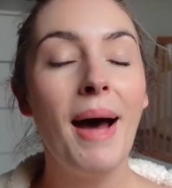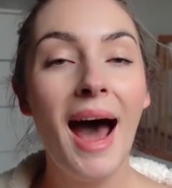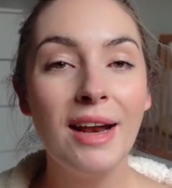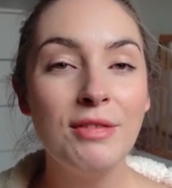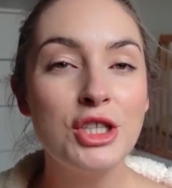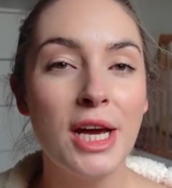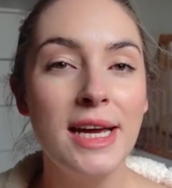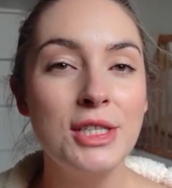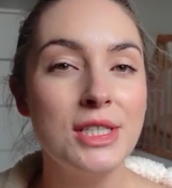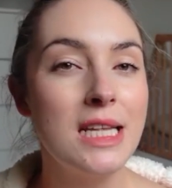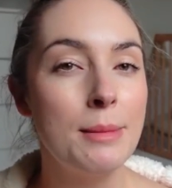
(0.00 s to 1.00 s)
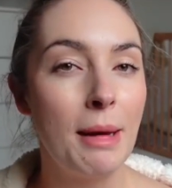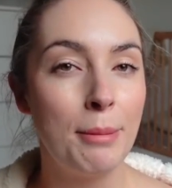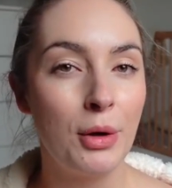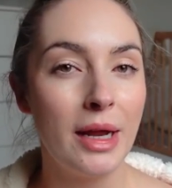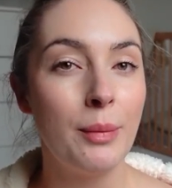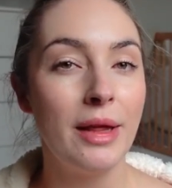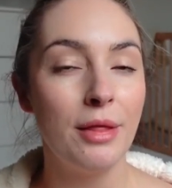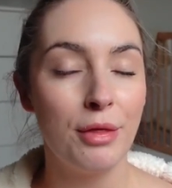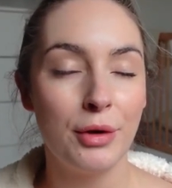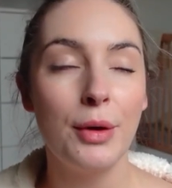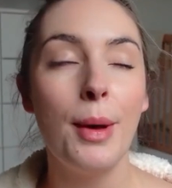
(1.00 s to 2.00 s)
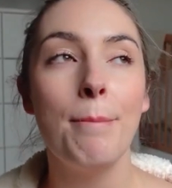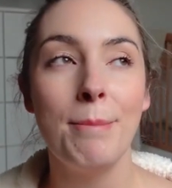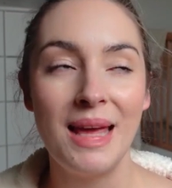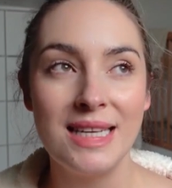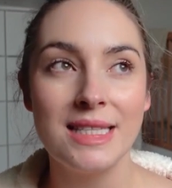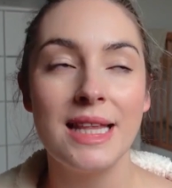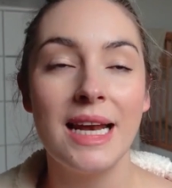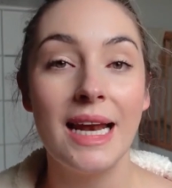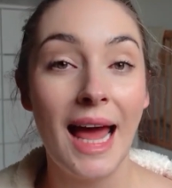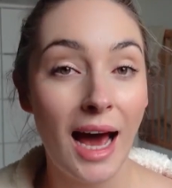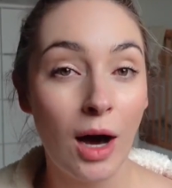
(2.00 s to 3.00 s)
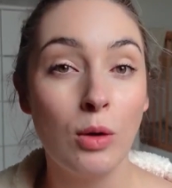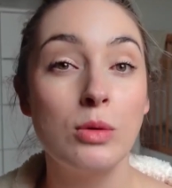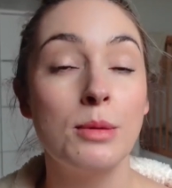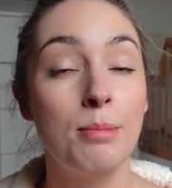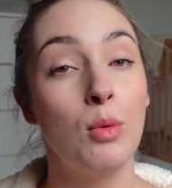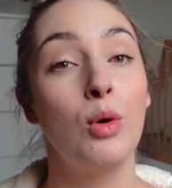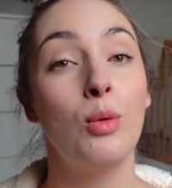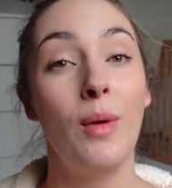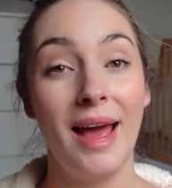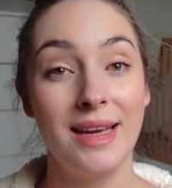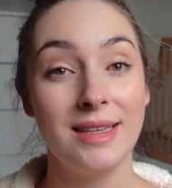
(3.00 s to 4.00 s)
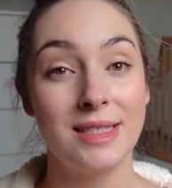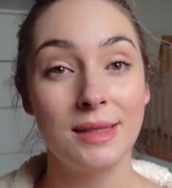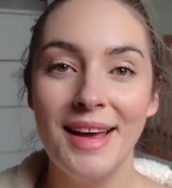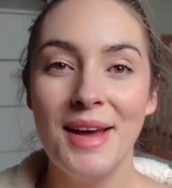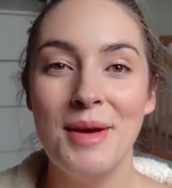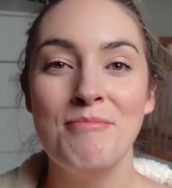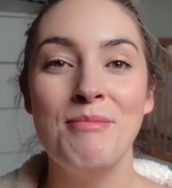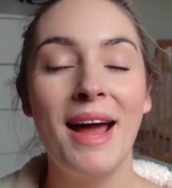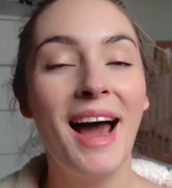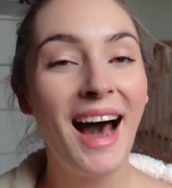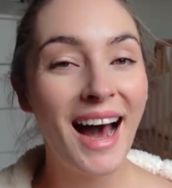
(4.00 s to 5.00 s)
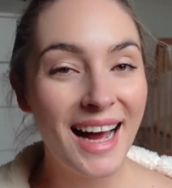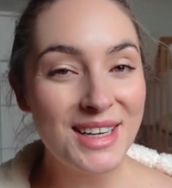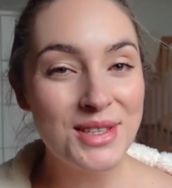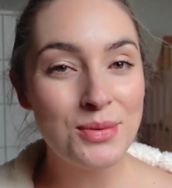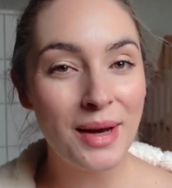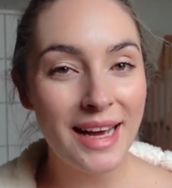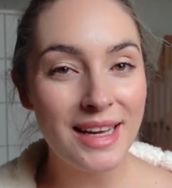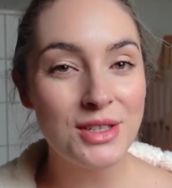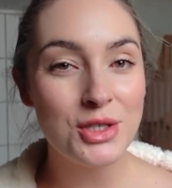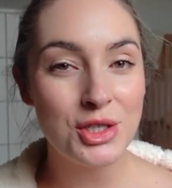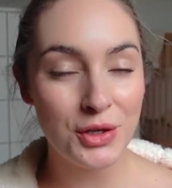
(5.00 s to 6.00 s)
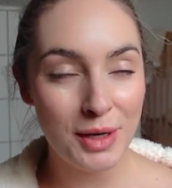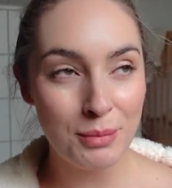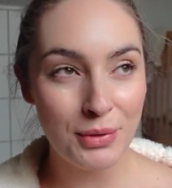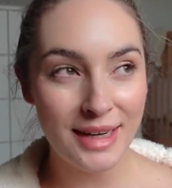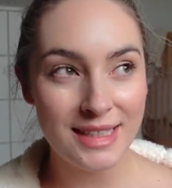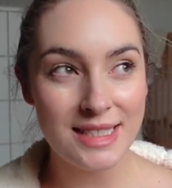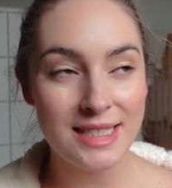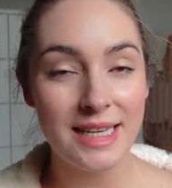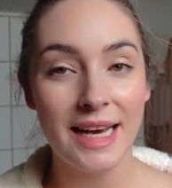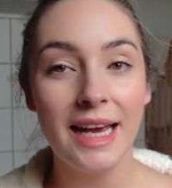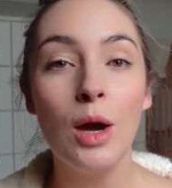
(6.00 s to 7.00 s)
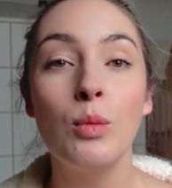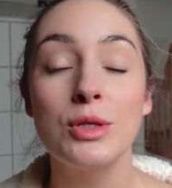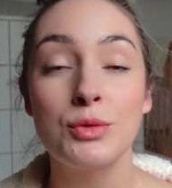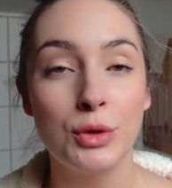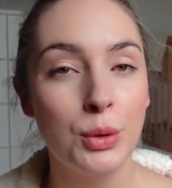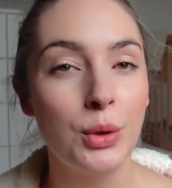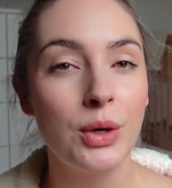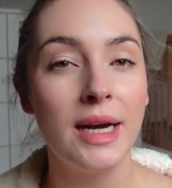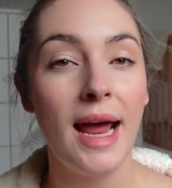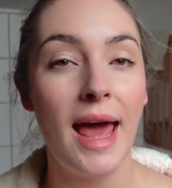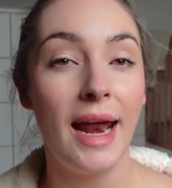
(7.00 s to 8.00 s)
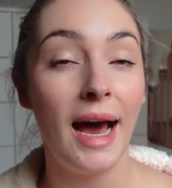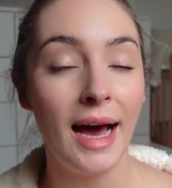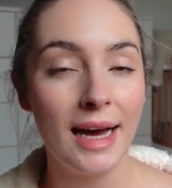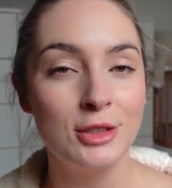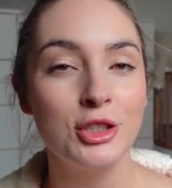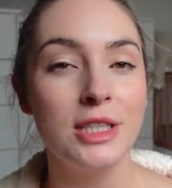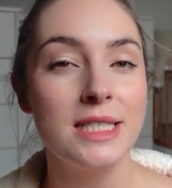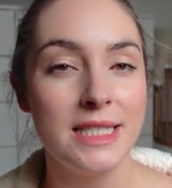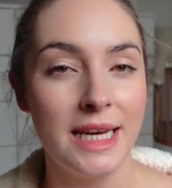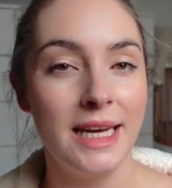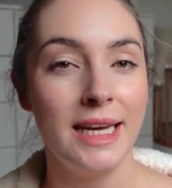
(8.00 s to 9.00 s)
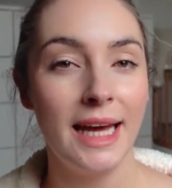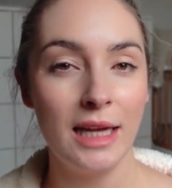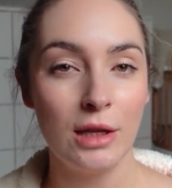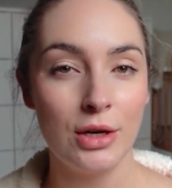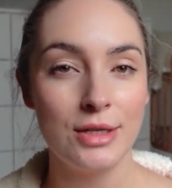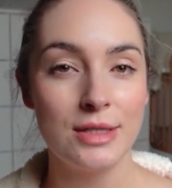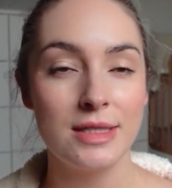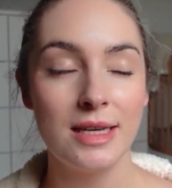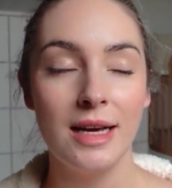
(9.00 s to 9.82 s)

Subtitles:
Part of the changes that my body went through meant that it held more weight. My highest weight during pregnancy was recorded at 110 kilos.